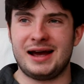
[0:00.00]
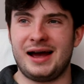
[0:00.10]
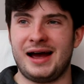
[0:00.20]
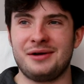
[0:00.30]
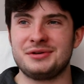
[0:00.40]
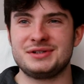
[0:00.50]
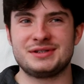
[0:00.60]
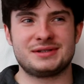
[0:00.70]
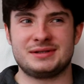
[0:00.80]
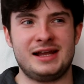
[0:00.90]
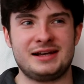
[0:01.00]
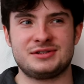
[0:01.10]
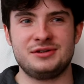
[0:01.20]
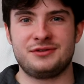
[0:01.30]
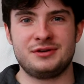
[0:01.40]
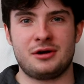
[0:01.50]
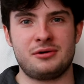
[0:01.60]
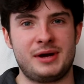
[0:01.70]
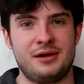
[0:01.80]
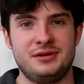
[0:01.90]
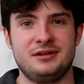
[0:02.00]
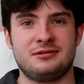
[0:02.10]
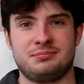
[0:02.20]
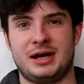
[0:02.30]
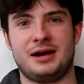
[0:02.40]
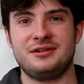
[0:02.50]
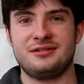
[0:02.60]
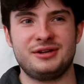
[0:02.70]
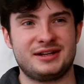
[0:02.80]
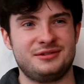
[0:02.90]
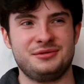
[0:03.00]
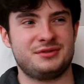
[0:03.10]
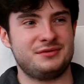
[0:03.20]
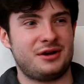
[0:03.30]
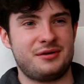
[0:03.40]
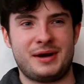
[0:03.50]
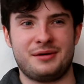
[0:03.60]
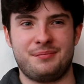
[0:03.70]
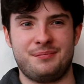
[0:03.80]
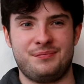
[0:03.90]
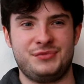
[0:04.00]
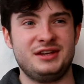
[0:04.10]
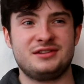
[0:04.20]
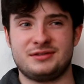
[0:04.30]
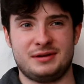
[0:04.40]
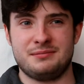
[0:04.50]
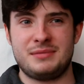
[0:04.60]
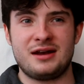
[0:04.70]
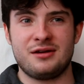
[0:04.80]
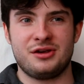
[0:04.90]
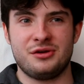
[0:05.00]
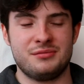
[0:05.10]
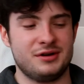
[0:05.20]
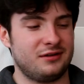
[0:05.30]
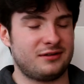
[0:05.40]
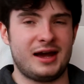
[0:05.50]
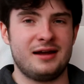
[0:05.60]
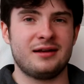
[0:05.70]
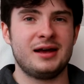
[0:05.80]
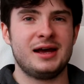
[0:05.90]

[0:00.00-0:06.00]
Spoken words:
how does Lex Luthor know about these? How does Lex Luthor know about these metahumans, and